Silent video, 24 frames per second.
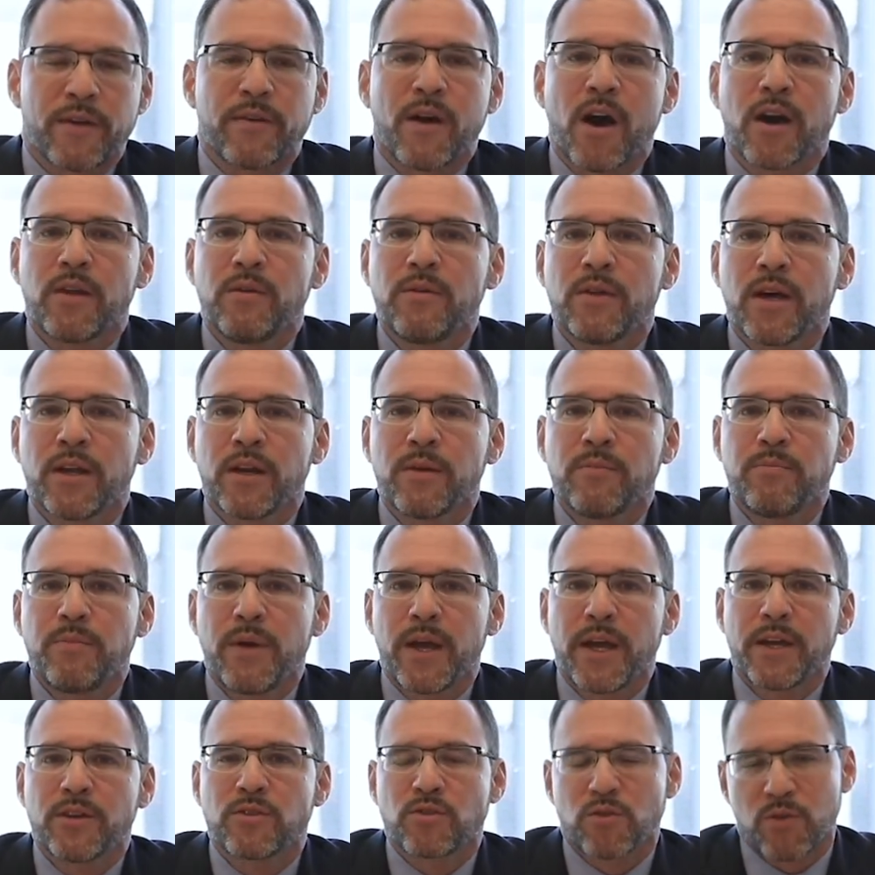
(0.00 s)
an
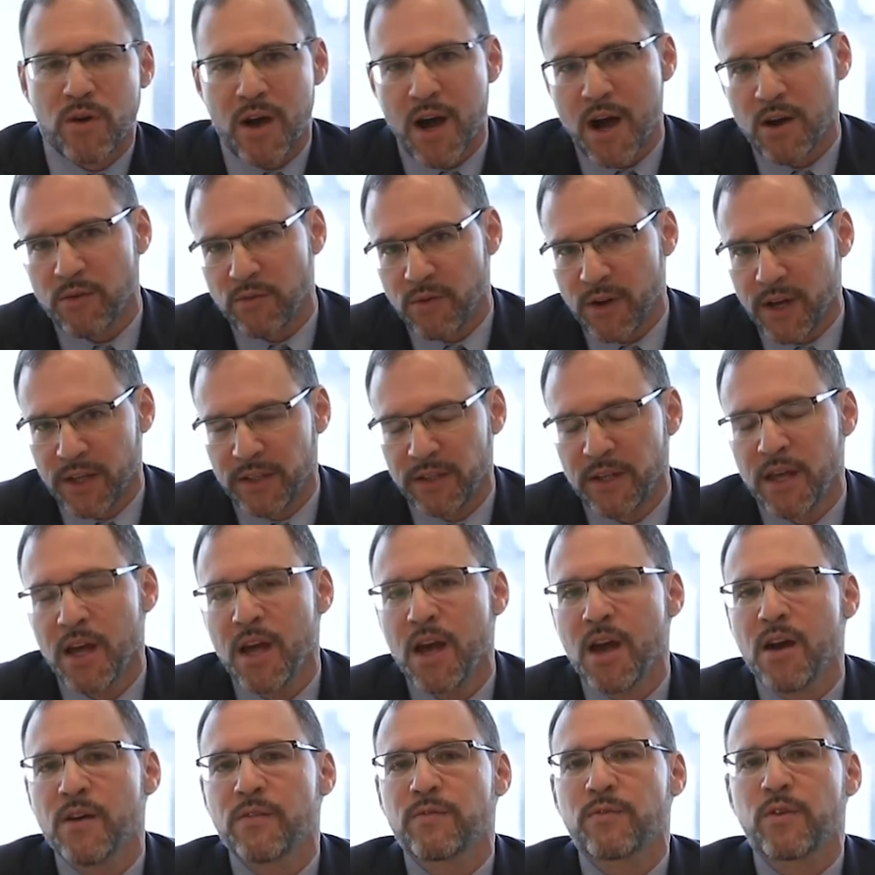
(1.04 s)
unpaid trial run
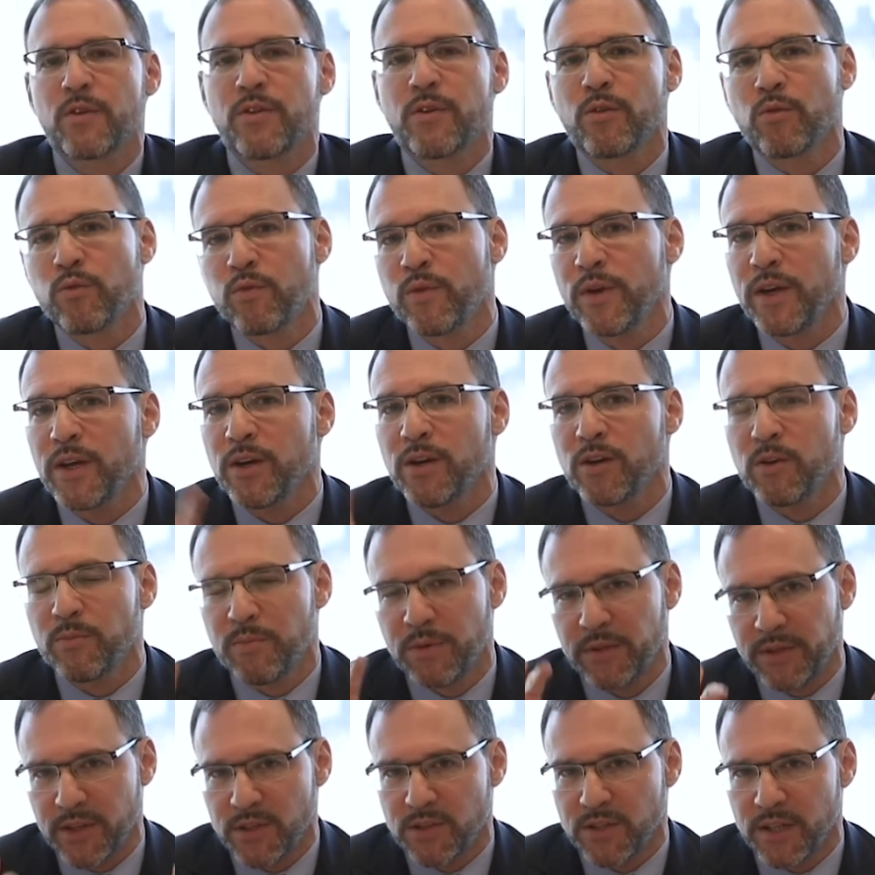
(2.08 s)
for the real
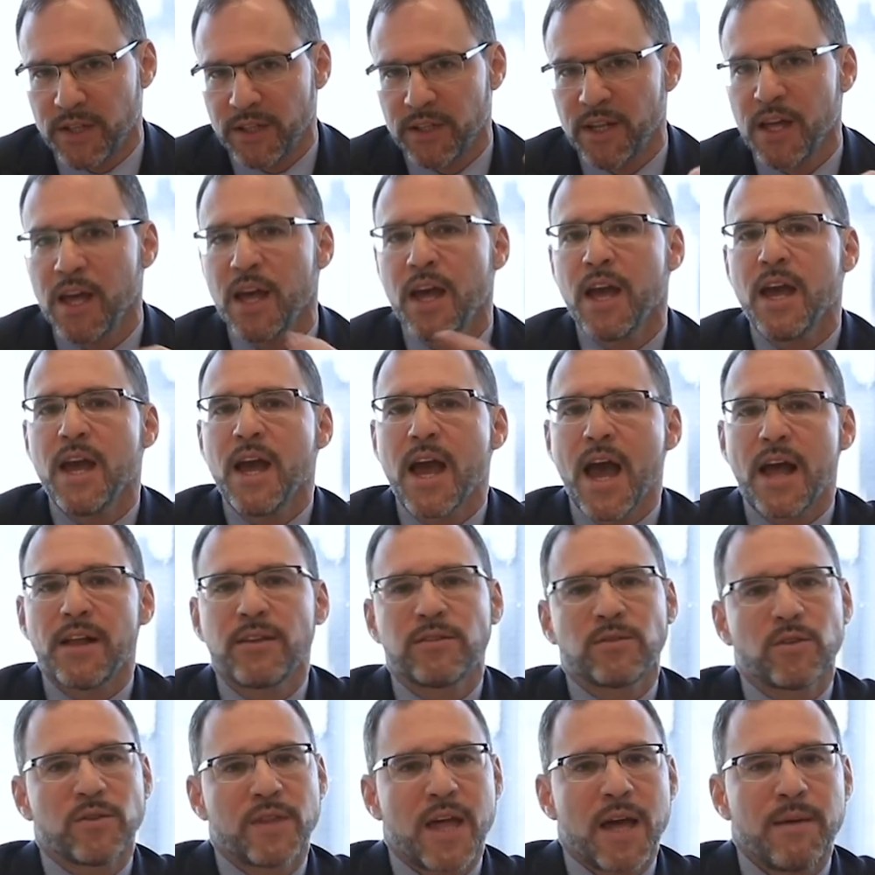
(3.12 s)
position. And
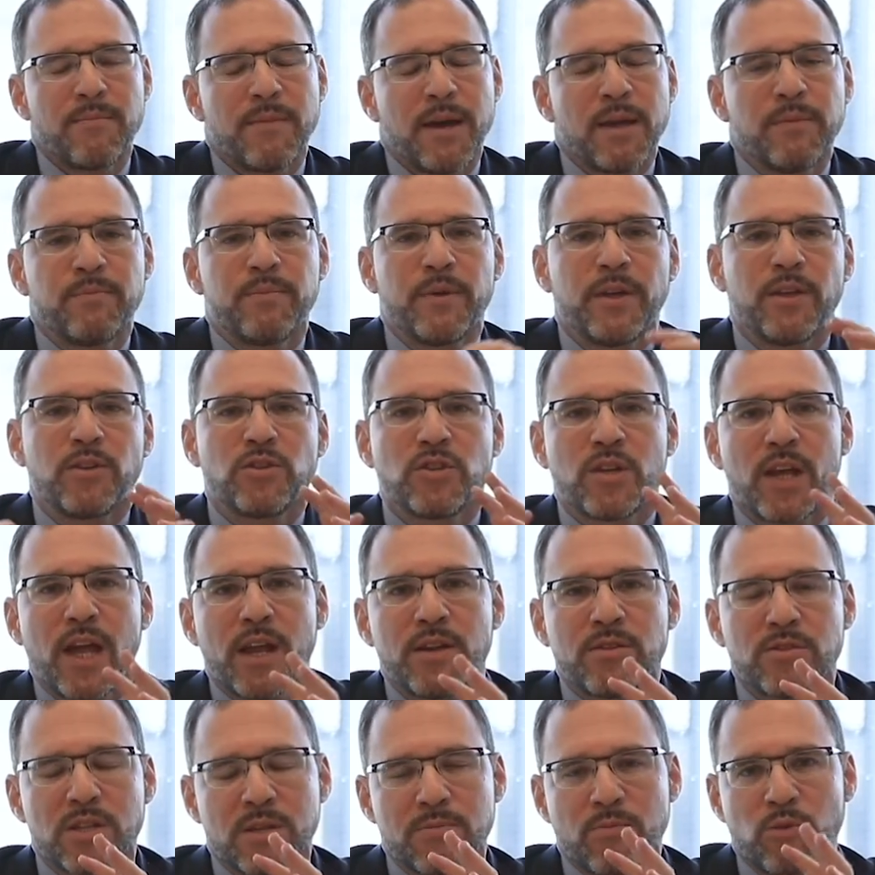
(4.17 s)
so that might be
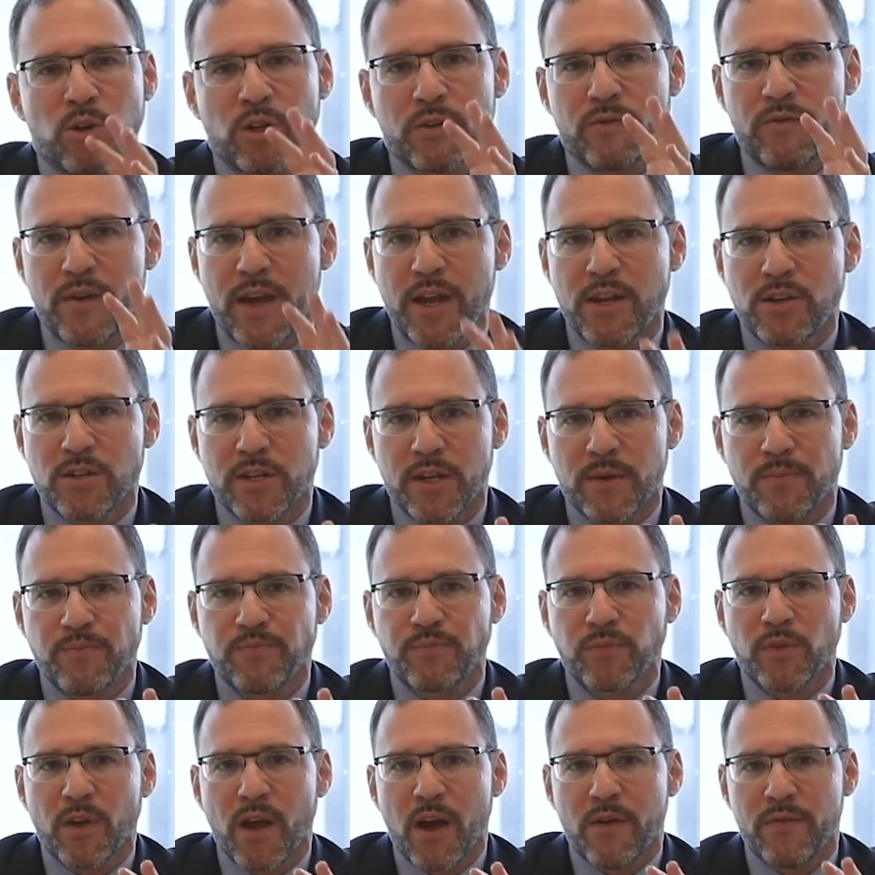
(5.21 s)
changing the motivation
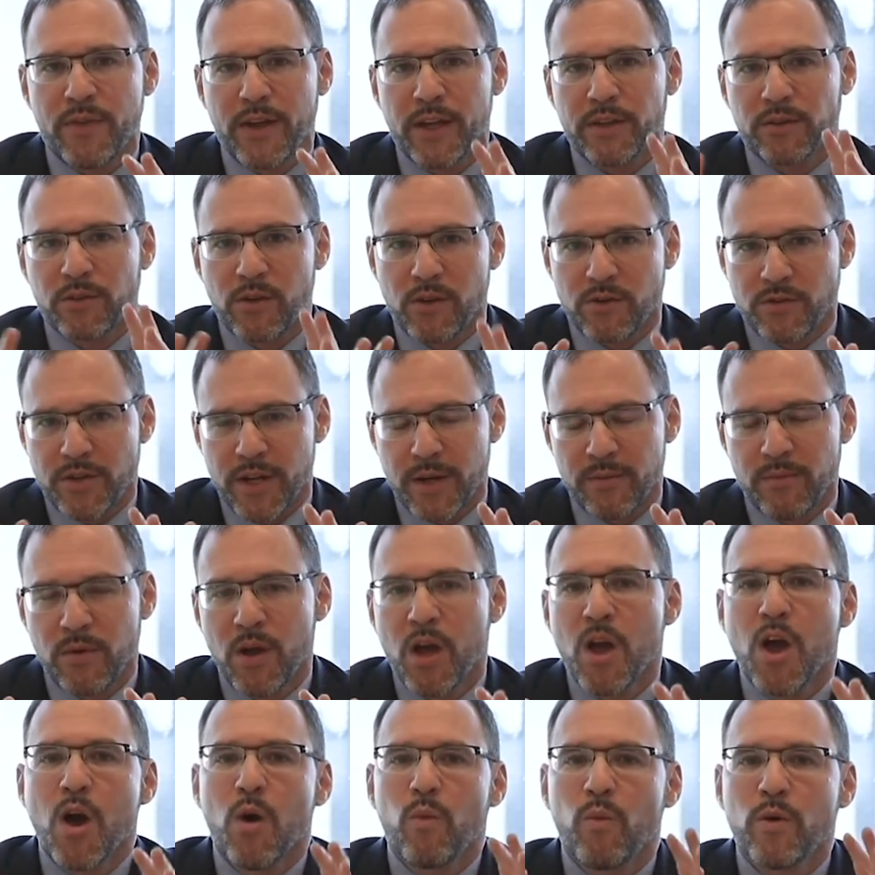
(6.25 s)
of the internship,
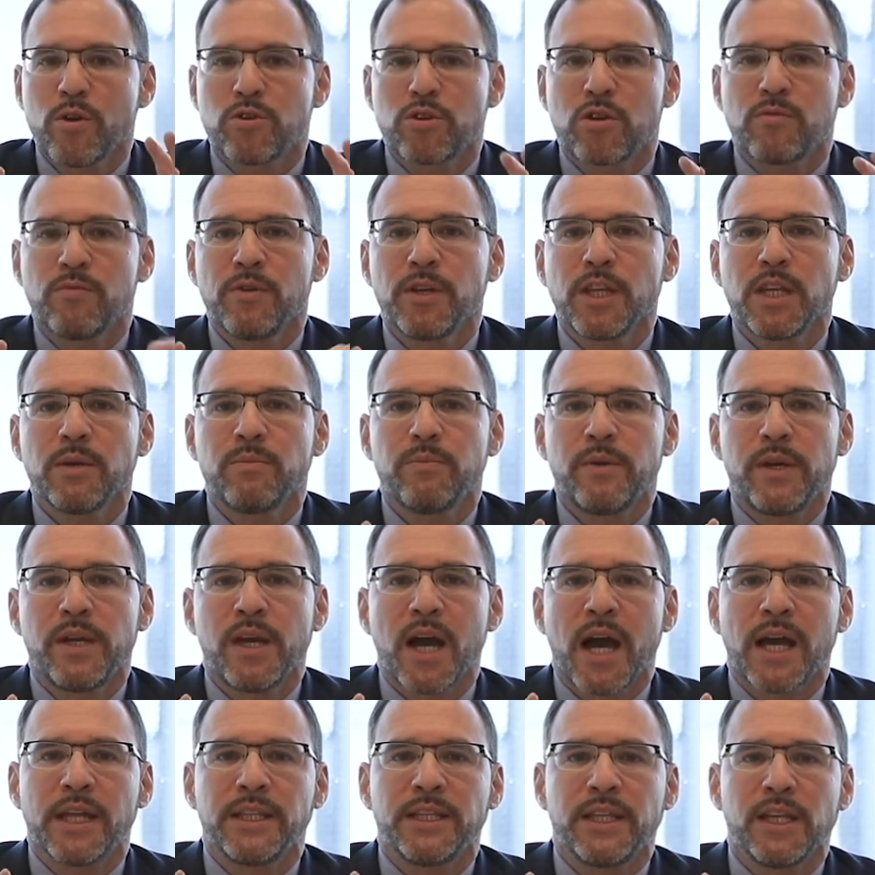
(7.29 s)
which should really be
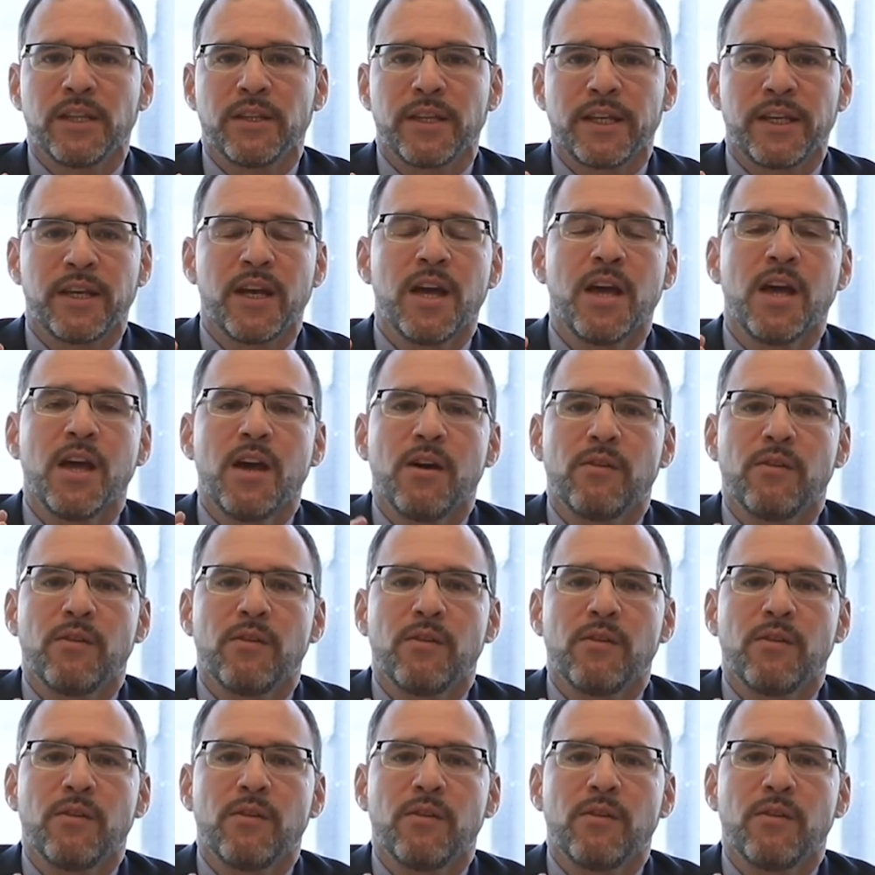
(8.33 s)
ideally